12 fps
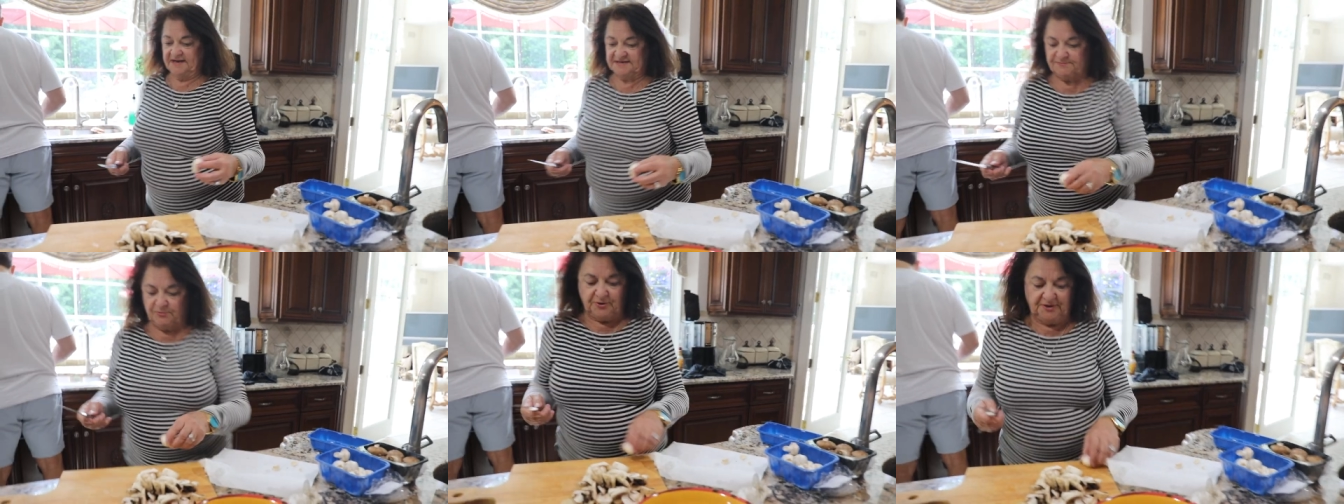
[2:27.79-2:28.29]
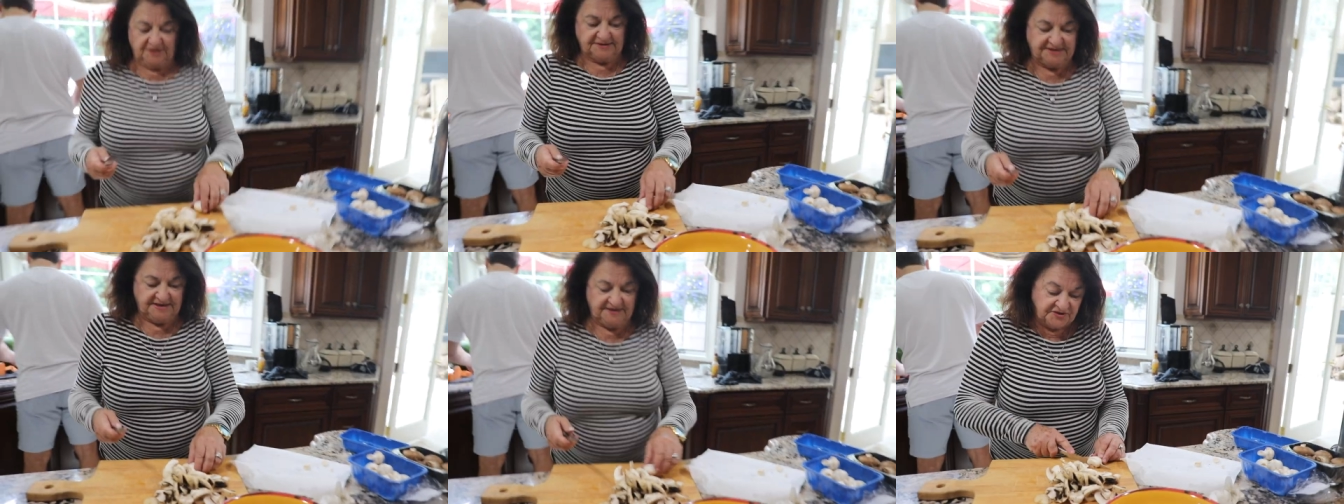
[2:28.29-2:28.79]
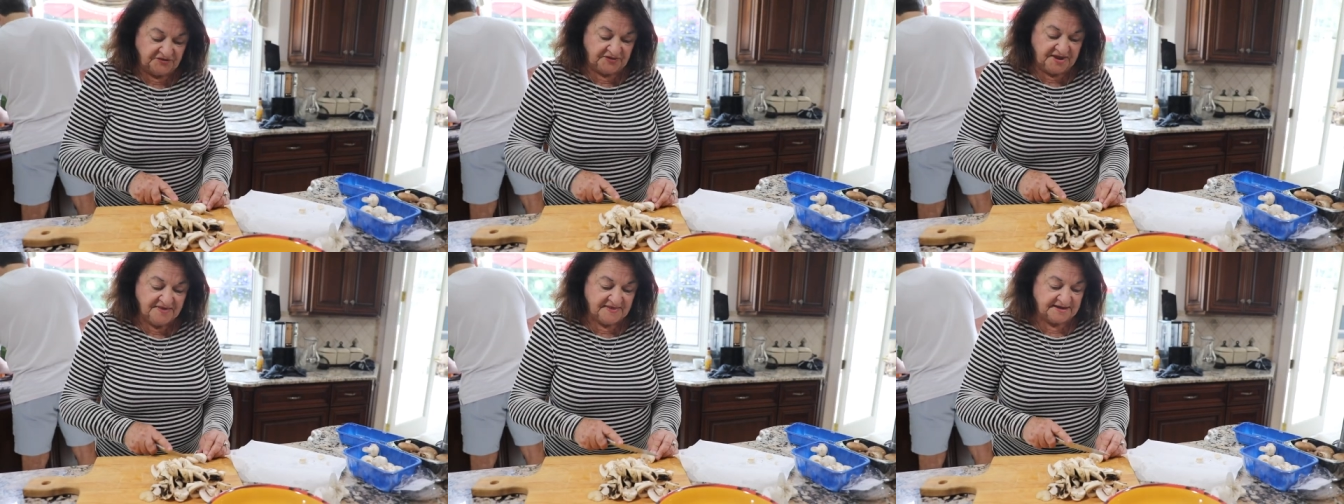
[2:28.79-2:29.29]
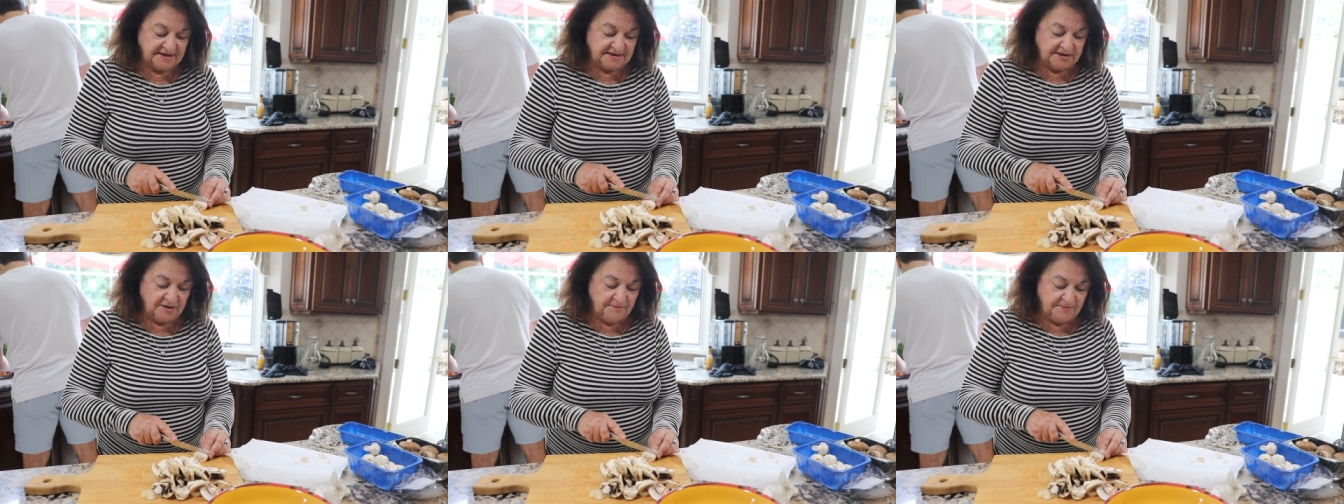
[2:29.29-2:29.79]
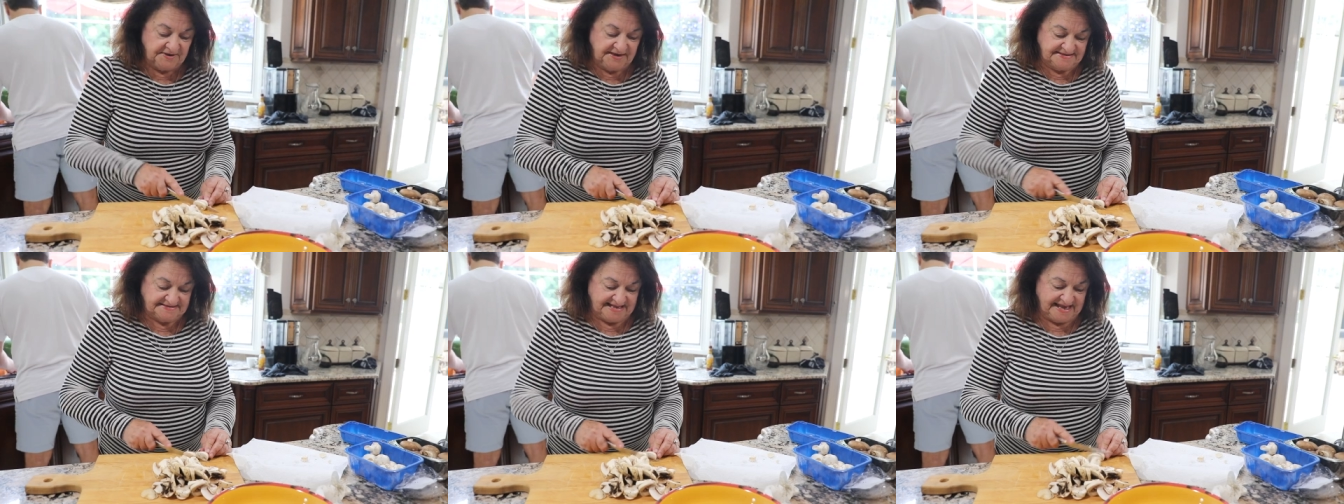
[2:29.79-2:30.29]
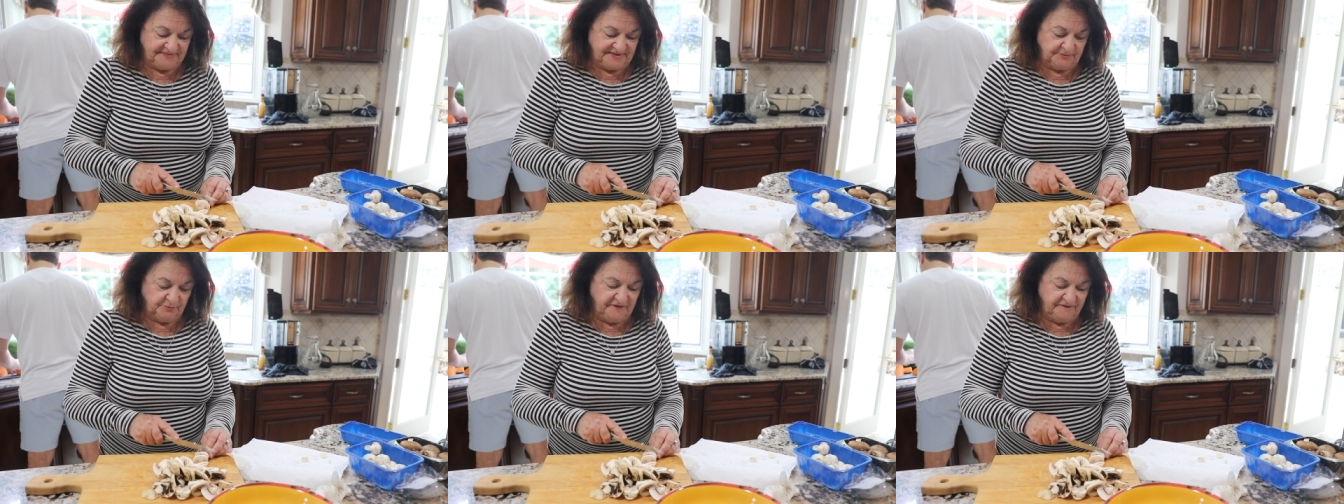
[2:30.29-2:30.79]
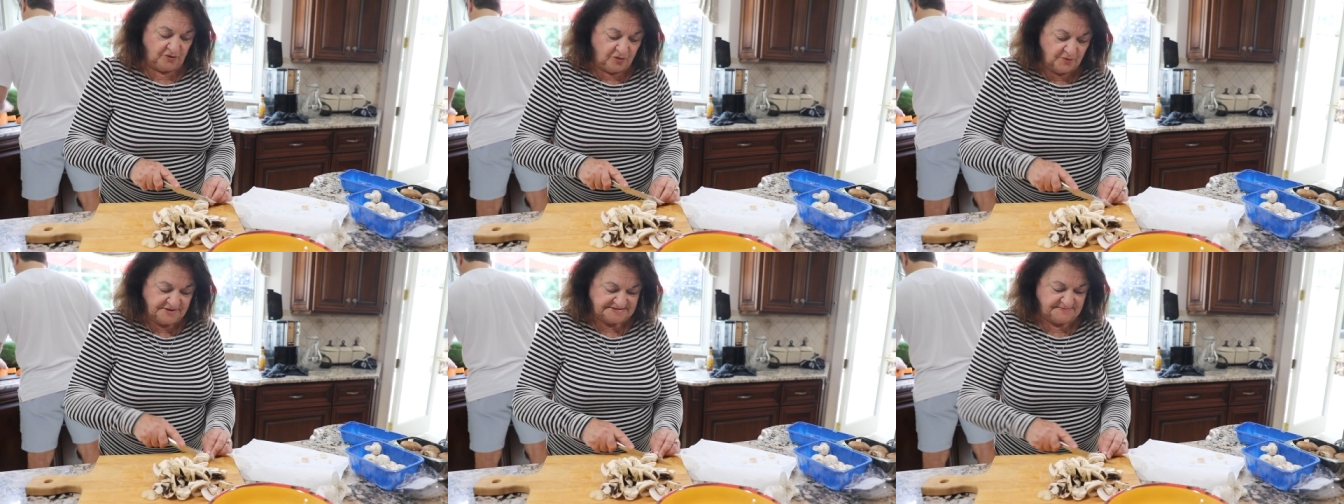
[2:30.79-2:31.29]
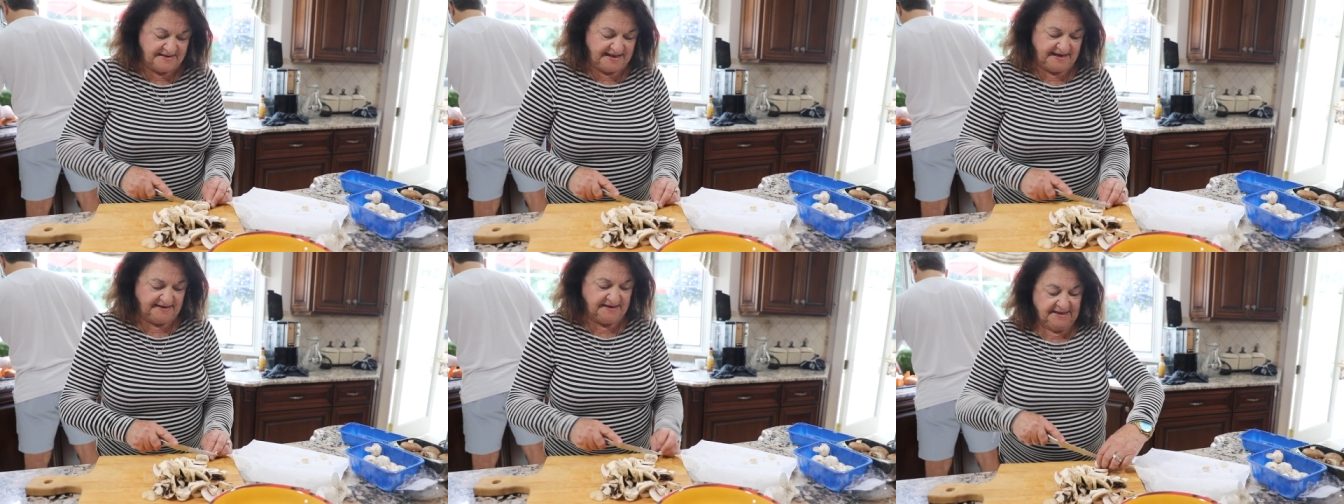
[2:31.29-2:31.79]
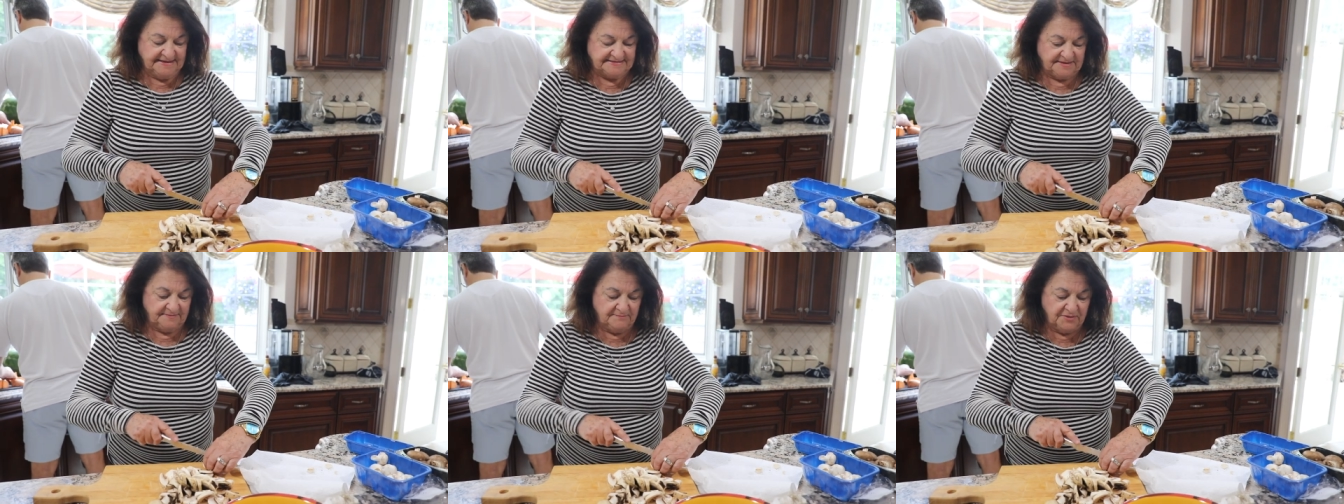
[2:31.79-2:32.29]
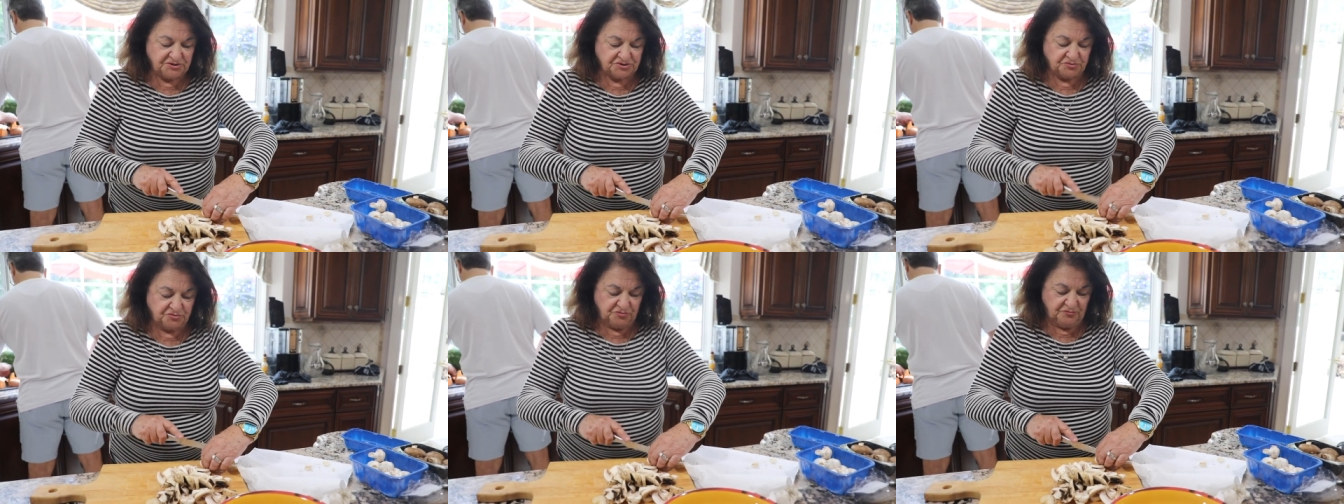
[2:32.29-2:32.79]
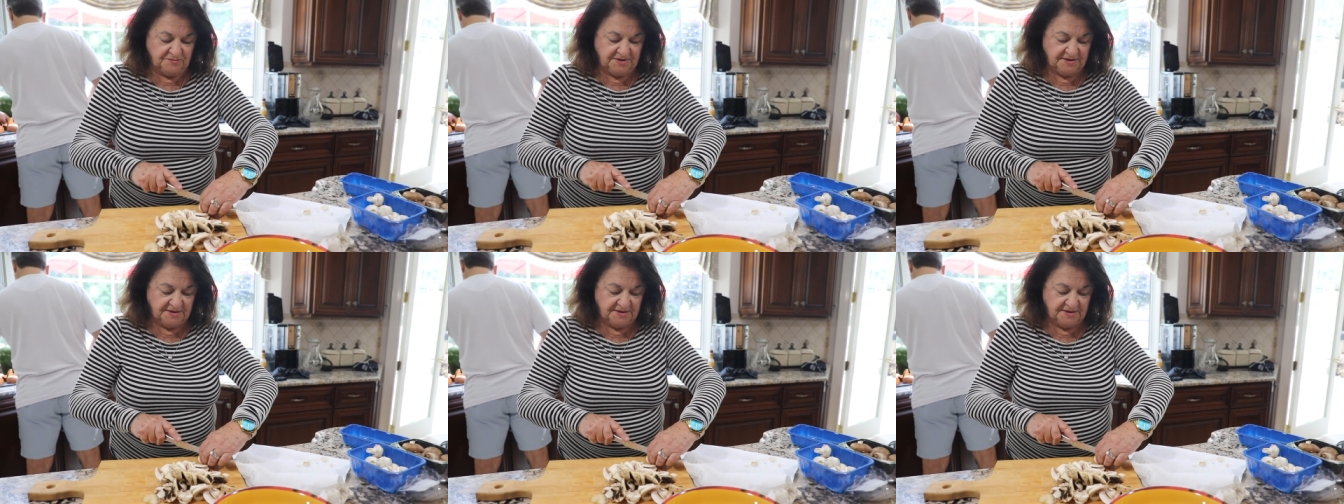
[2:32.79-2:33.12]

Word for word: it's boiled. The thing that accompanies that that we've always made is a mushroom.